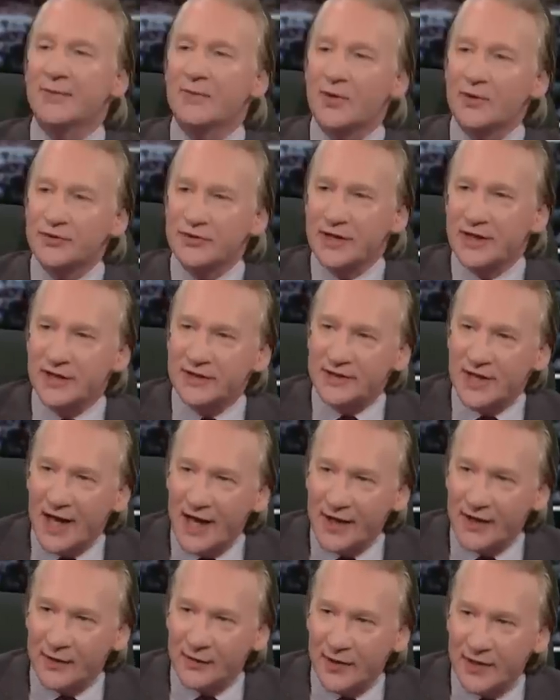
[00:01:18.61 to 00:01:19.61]
and the most
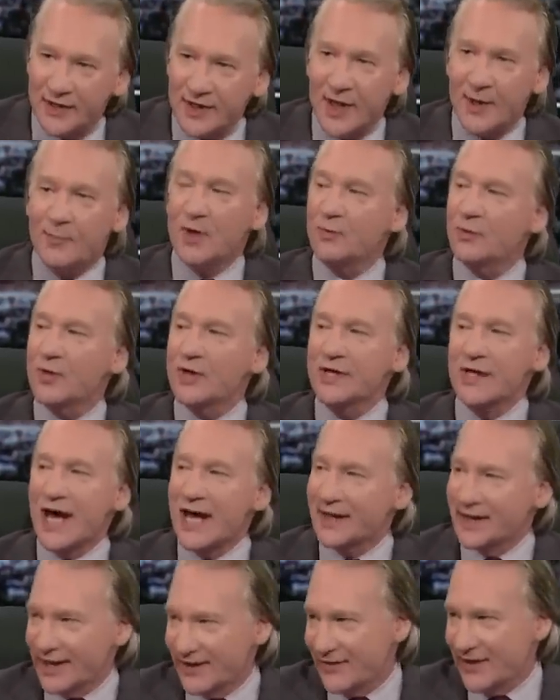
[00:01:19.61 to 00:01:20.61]
intolerant. But we're
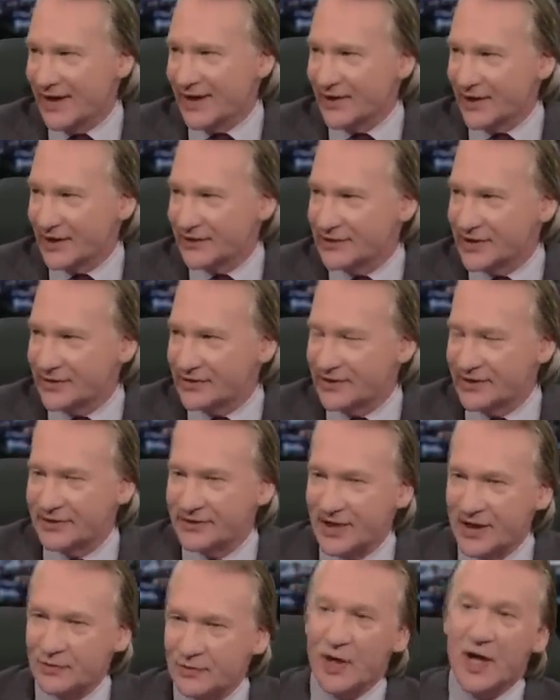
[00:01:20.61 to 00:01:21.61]
not living in the
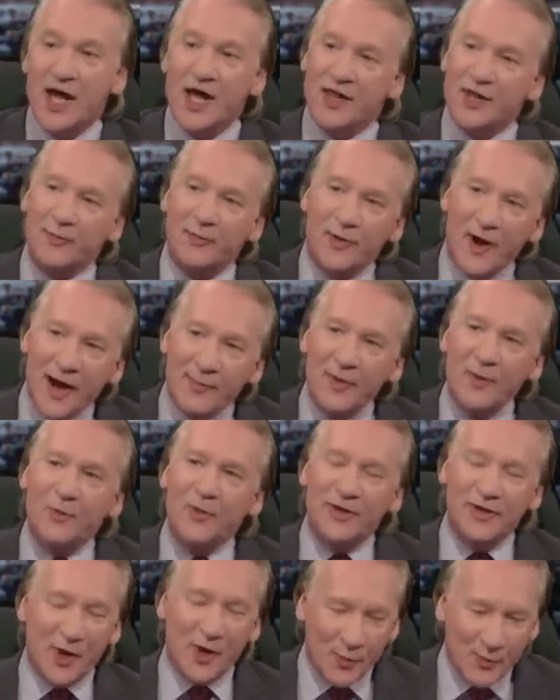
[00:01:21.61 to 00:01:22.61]
16th century. The
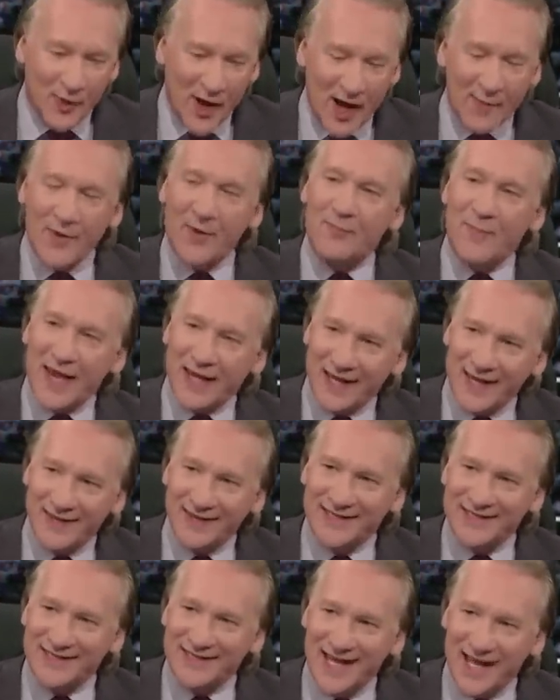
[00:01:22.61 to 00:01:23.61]
problem with Obama
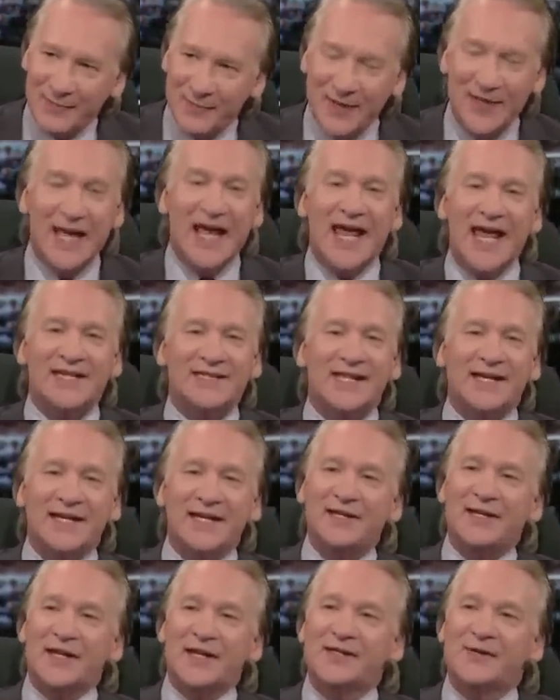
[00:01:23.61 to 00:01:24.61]
making this statement is that
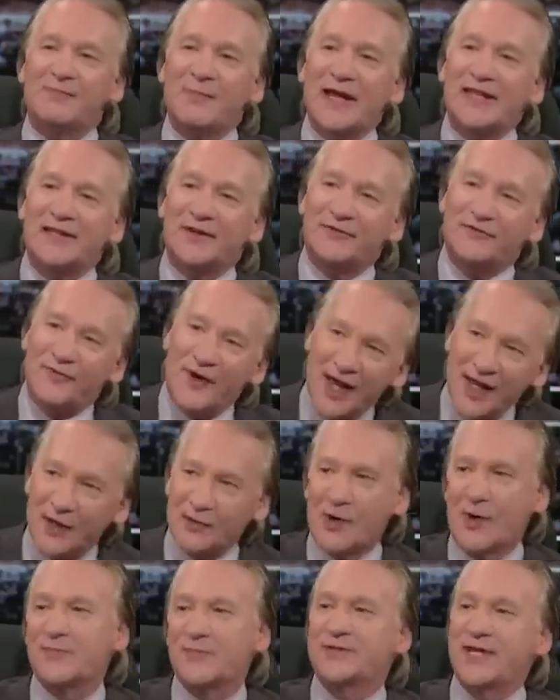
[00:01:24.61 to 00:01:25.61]
he doesn't make the
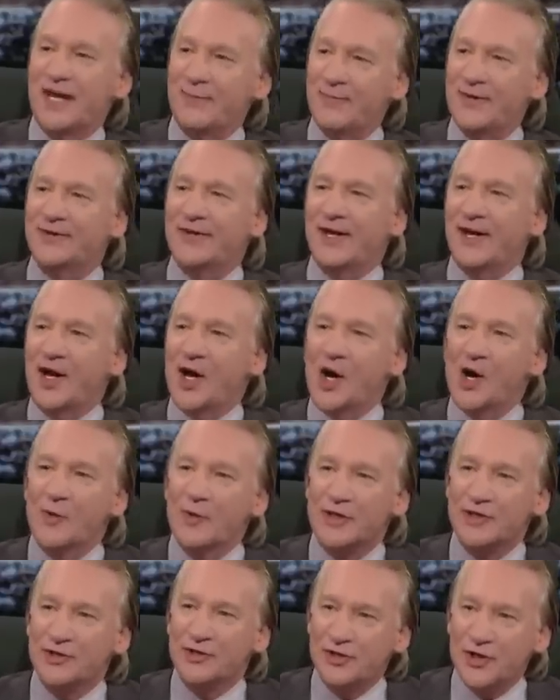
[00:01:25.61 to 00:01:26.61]
follow-up statement that I
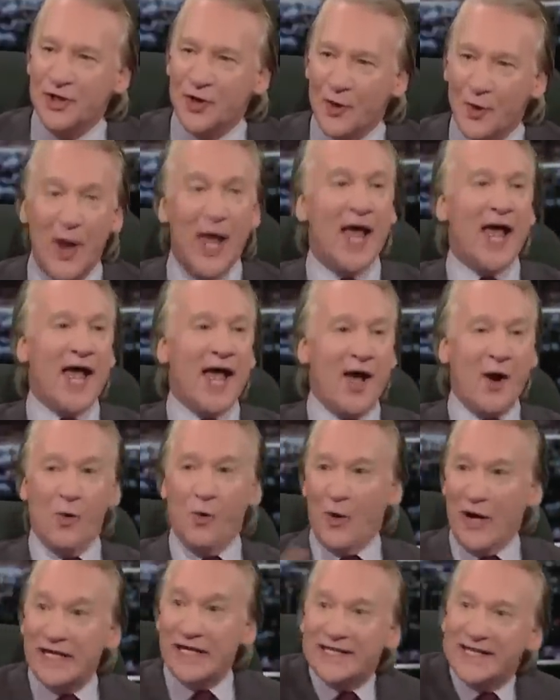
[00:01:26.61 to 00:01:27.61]
always do.
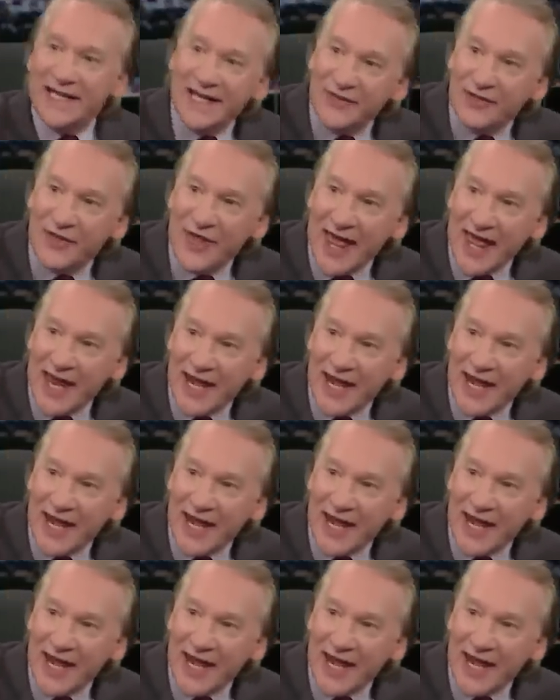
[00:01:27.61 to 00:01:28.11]
We did it